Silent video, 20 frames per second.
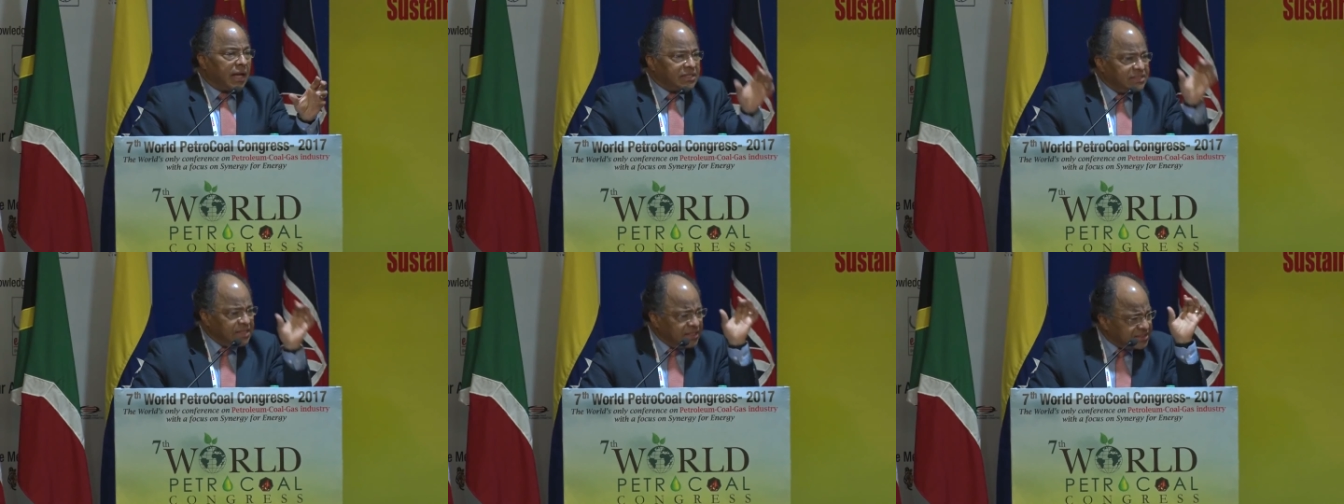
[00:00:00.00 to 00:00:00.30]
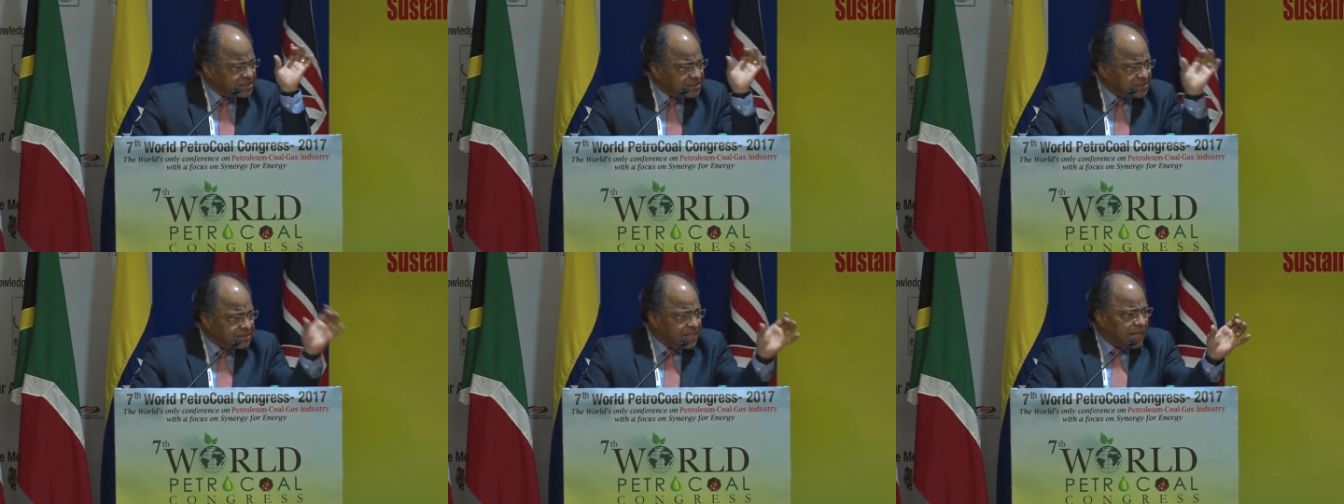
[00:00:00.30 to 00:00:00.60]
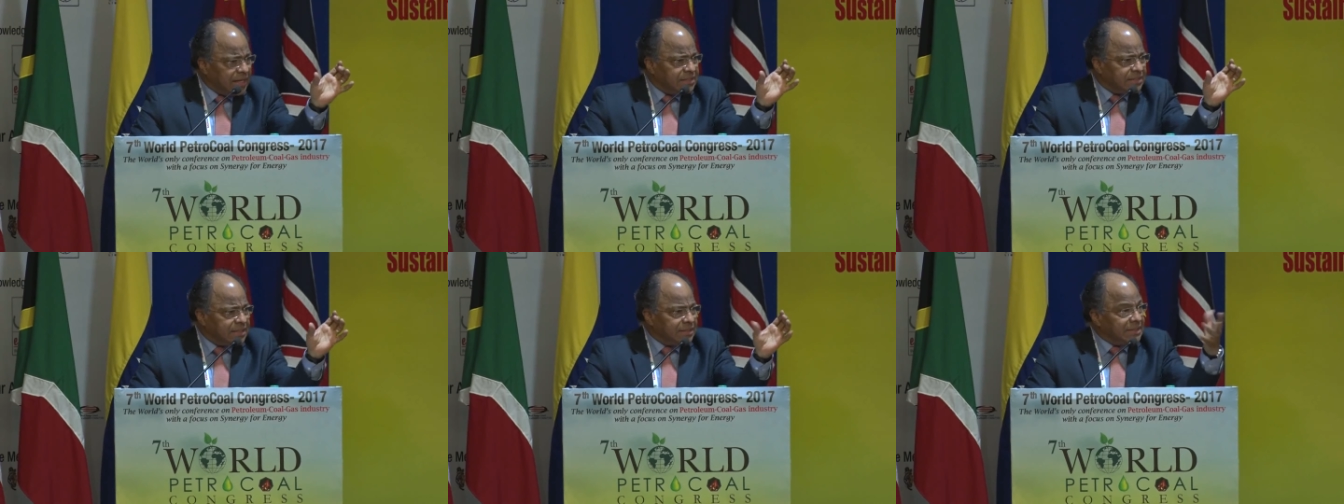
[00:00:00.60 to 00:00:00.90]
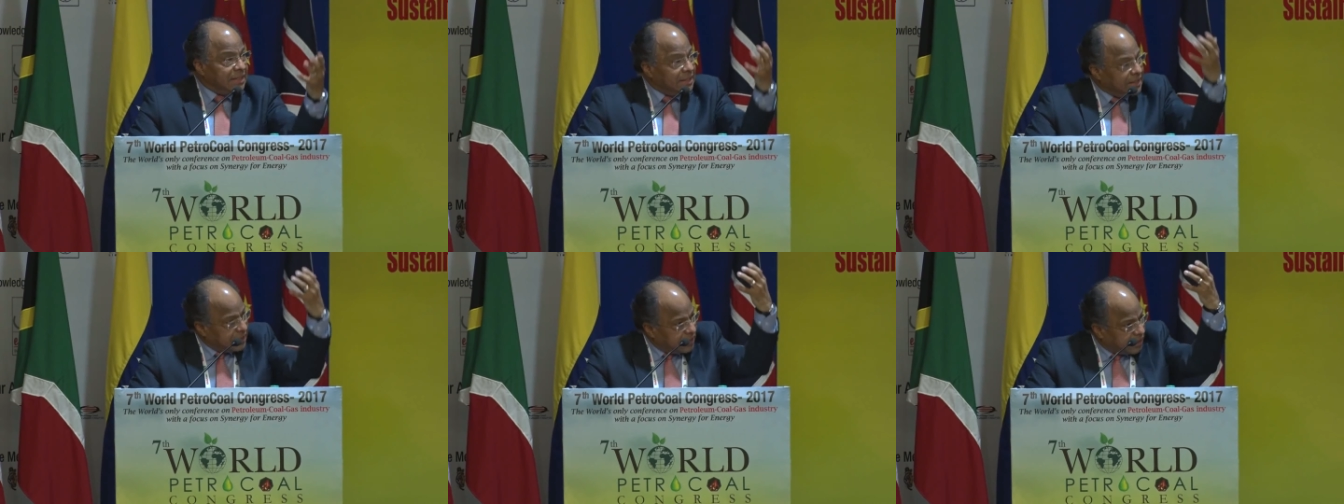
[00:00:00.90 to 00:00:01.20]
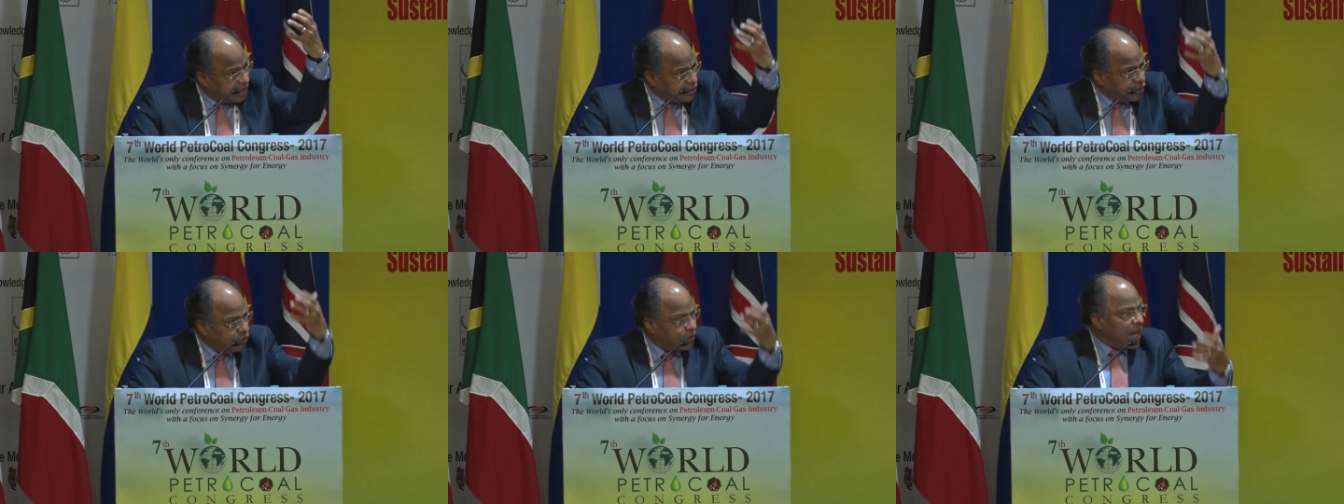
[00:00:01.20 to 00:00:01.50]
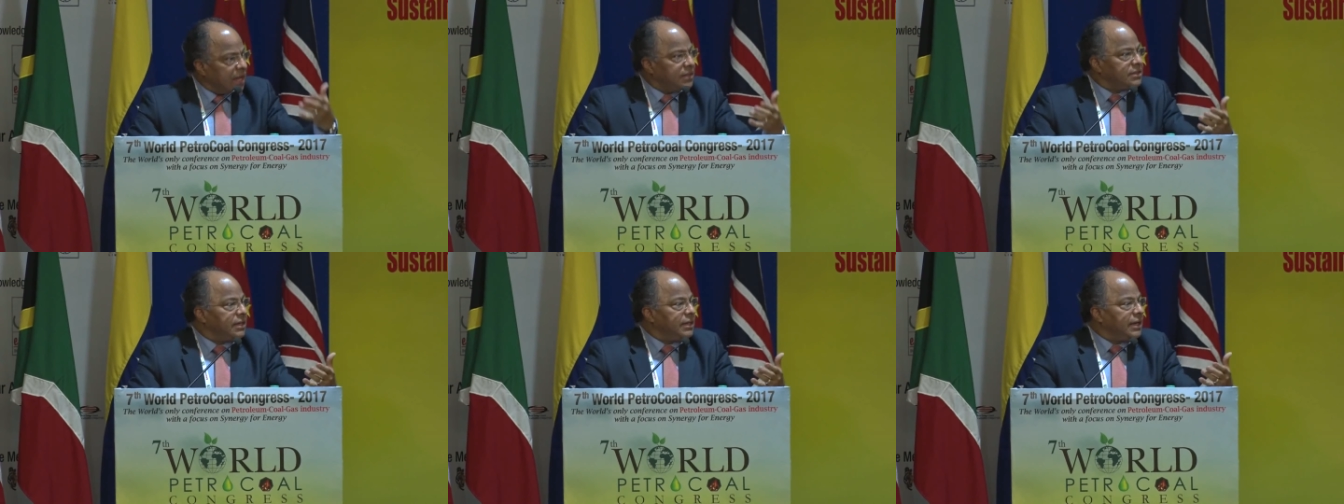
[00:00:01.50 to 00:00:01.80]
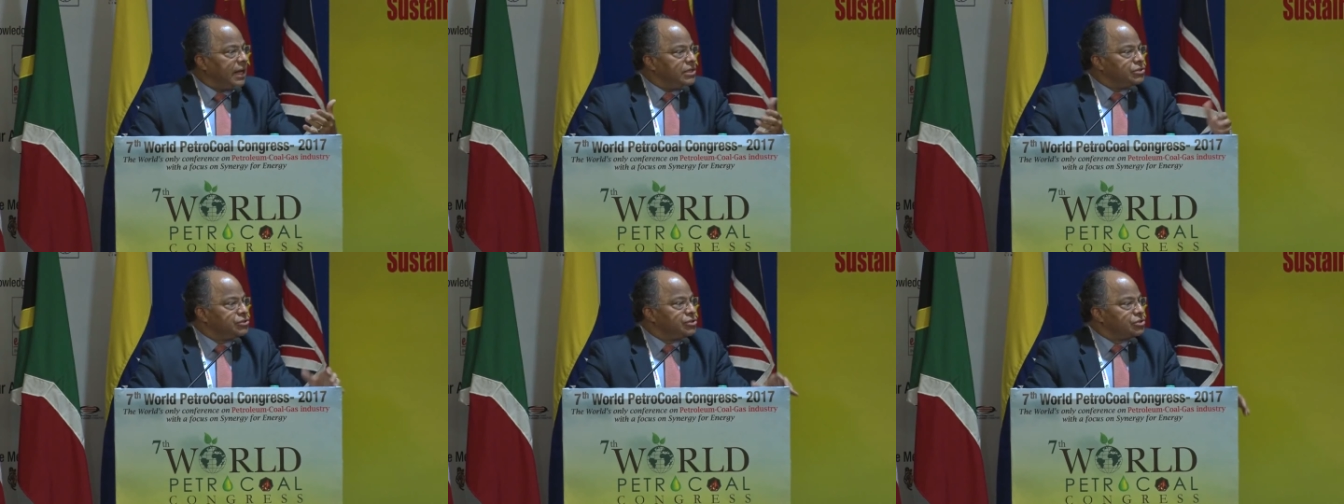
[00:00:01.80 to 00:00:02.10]
as it's stated in
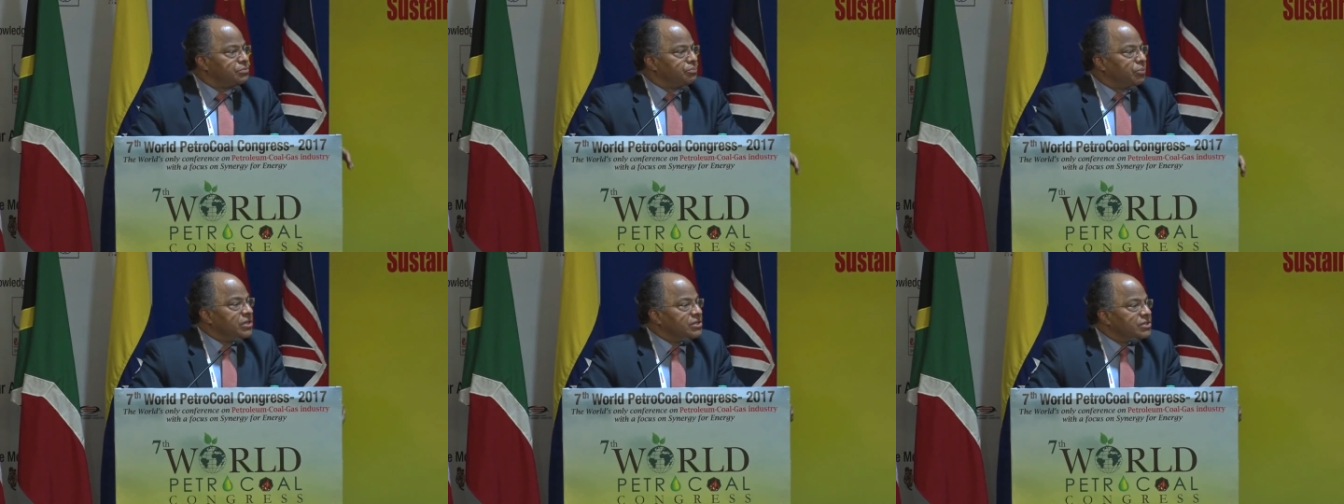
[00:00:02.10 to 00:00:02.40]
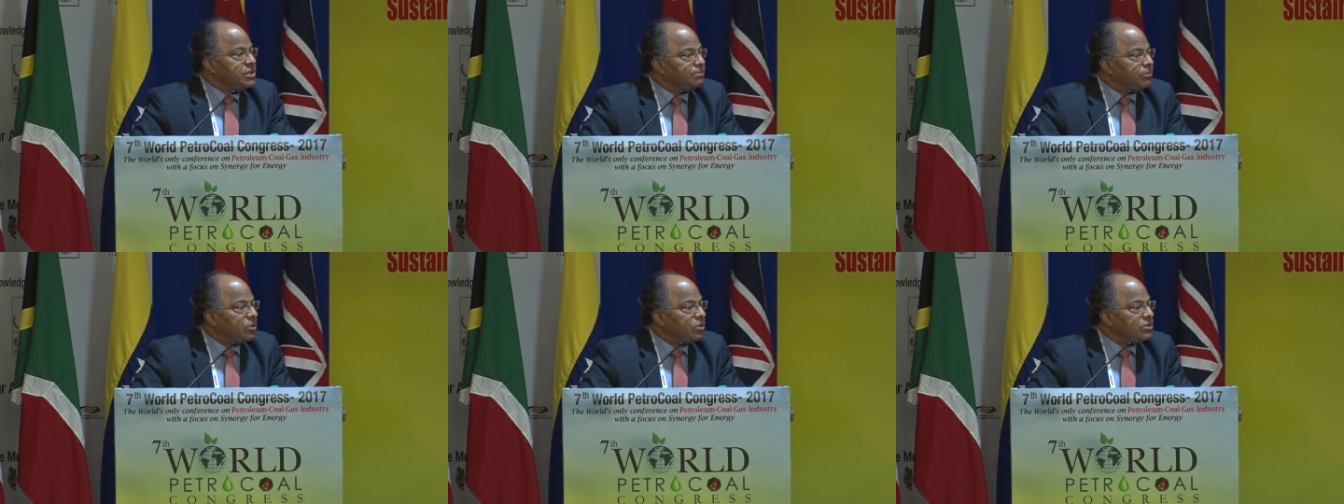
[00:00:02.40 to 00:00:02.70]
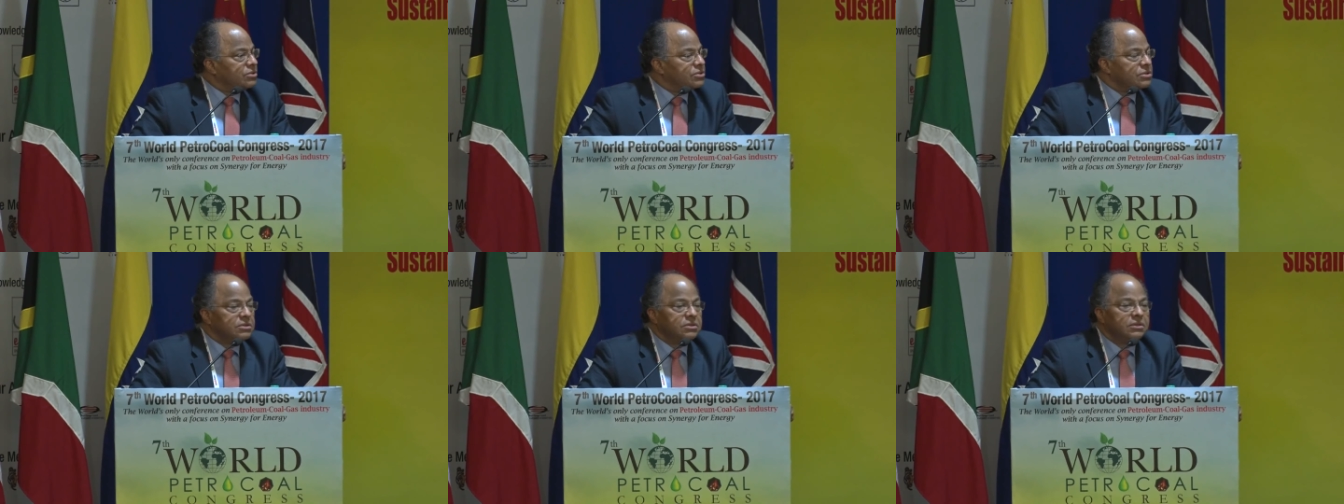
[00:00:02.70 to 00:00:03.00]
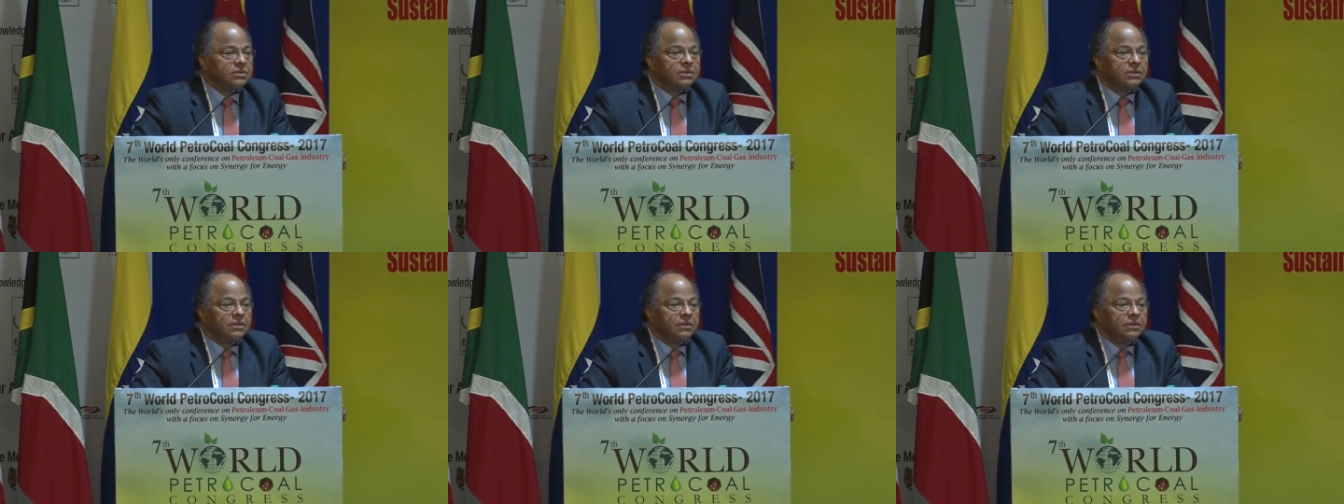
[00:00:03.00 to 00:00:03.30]
United Nations principles,